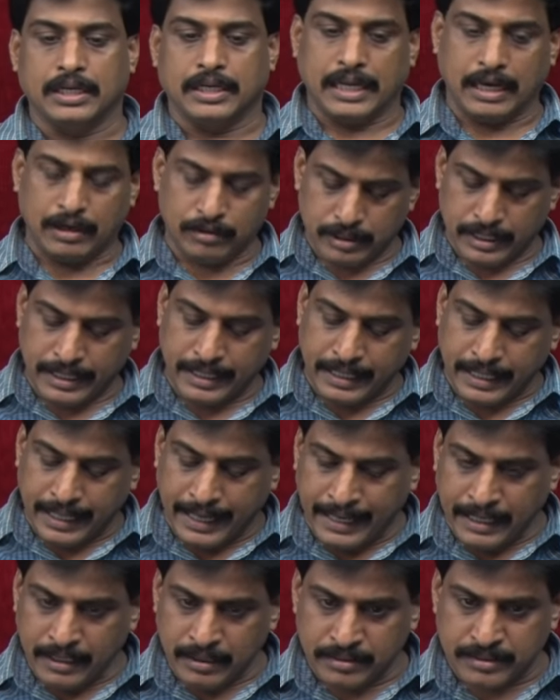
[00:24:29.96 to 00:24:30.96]
Now
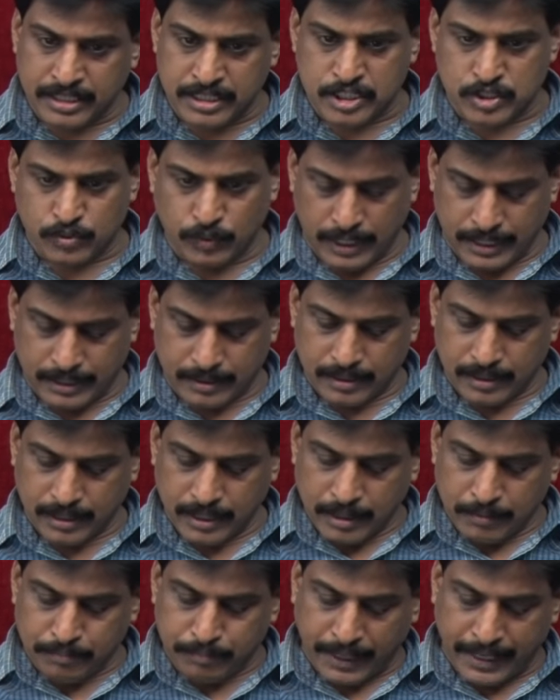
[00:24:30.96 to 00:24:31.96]
again this one,
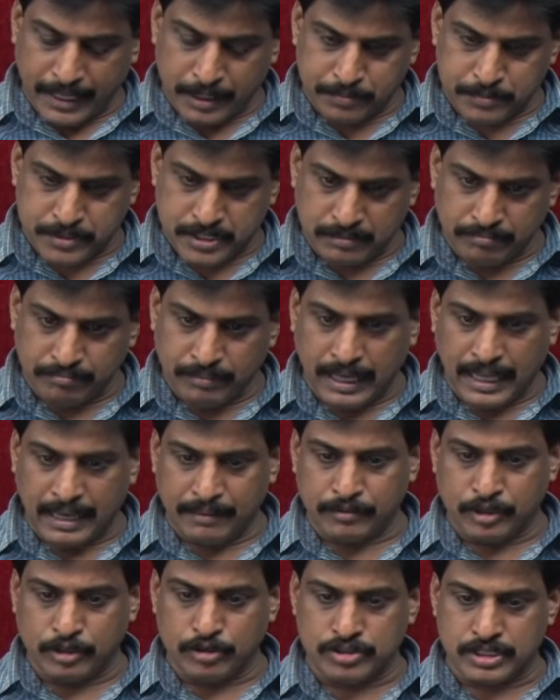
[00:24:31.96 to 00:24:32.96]
pipe symbol I
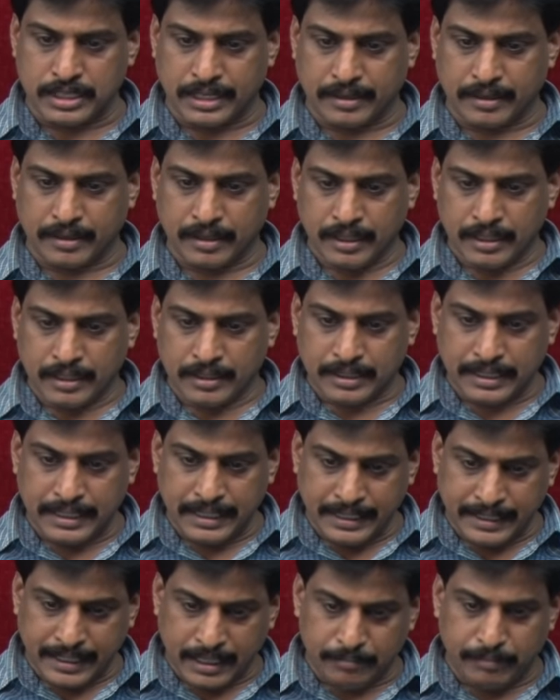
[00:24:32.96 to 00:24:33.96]
am using,
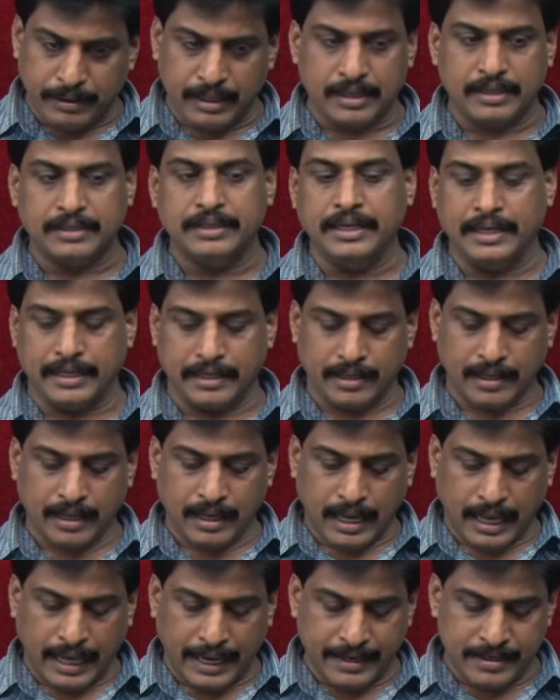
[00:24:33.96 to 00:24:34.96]
TEE,
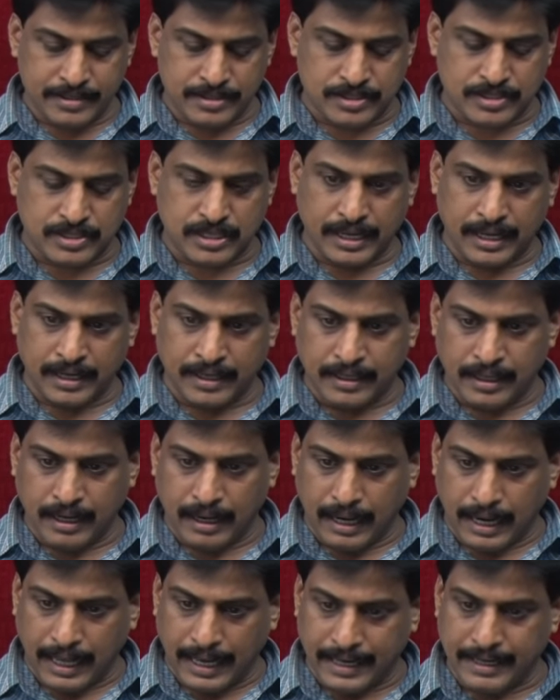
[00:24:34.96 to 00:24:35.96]
I said the
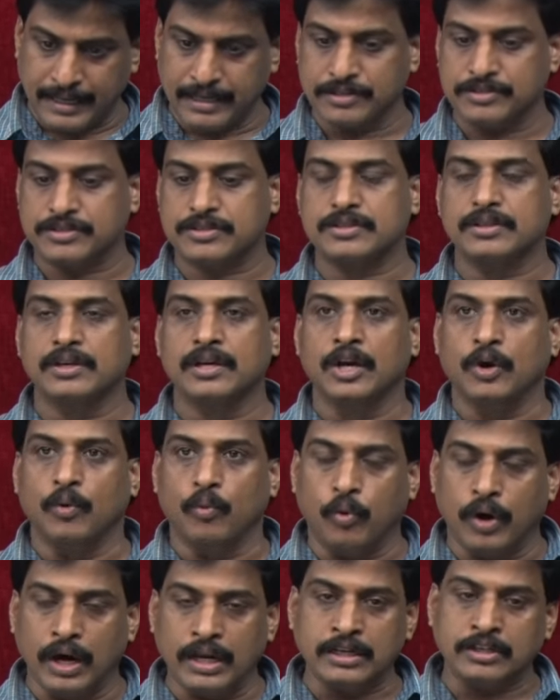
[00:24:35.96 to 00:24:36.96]
lines,
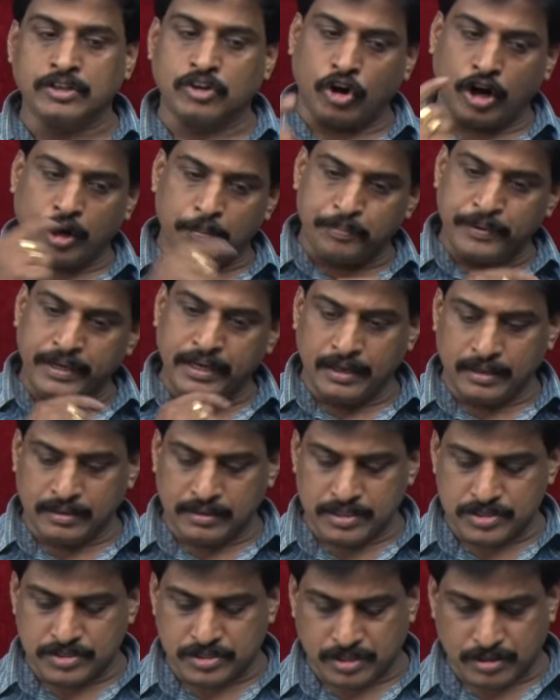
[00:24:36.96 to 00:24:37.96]
one copy on
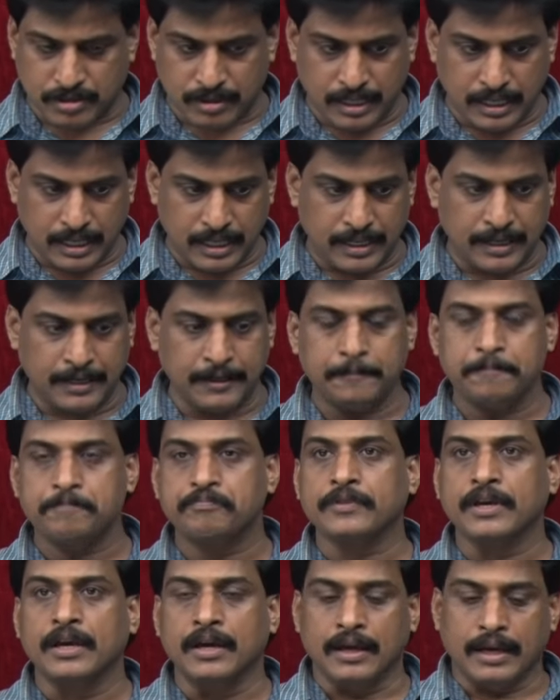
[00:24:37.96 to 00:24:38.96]
the screen,
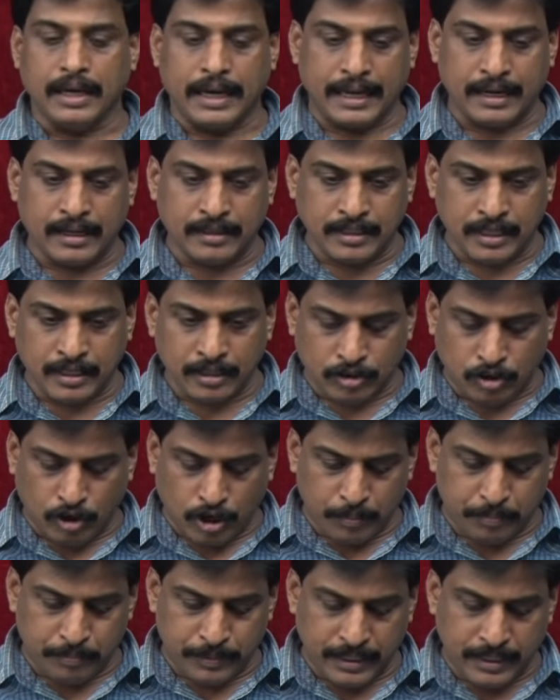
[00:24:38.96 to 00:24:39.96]
another
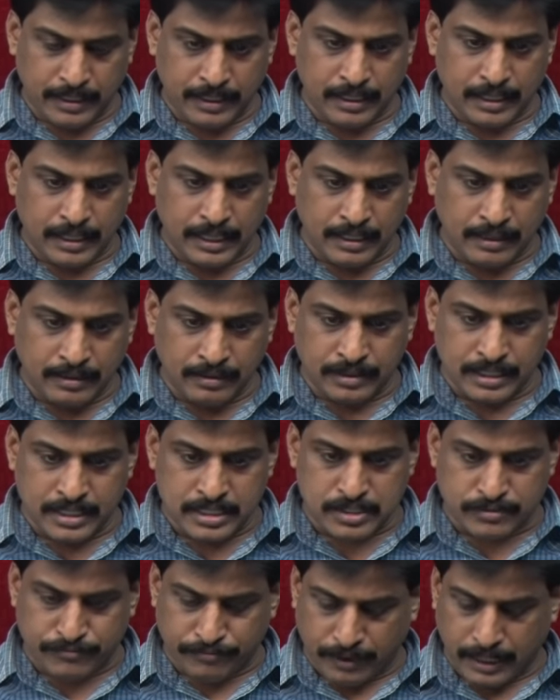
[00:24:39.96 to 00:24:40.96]
copy in
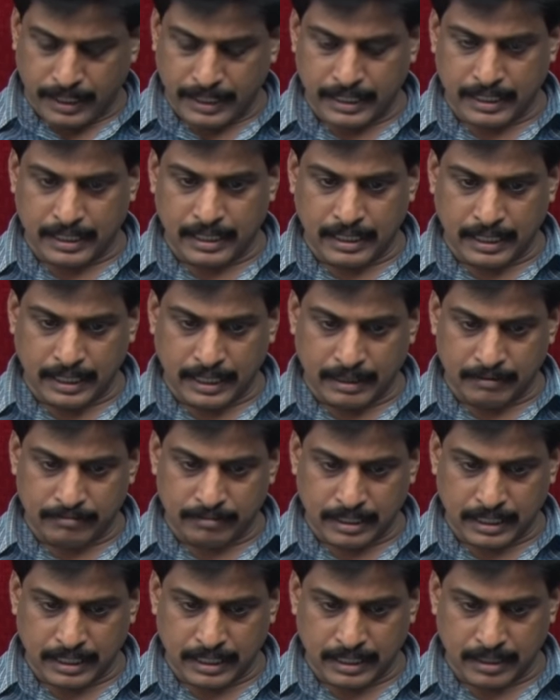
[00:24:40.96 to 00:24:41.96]
this file
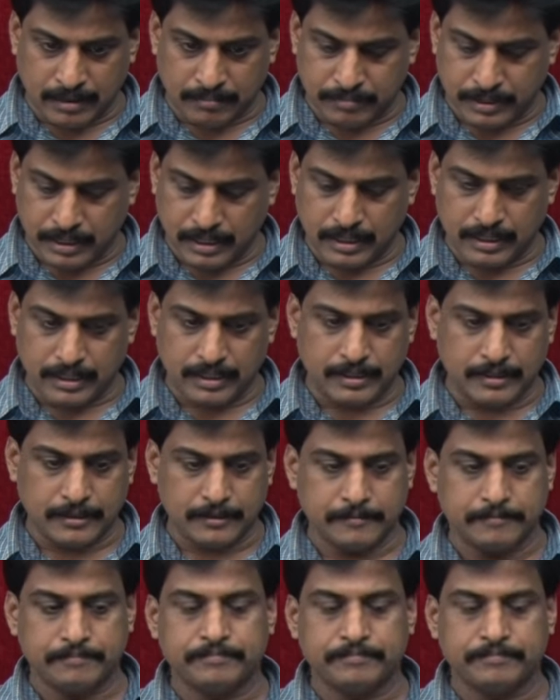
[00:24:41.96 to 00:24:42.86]
available.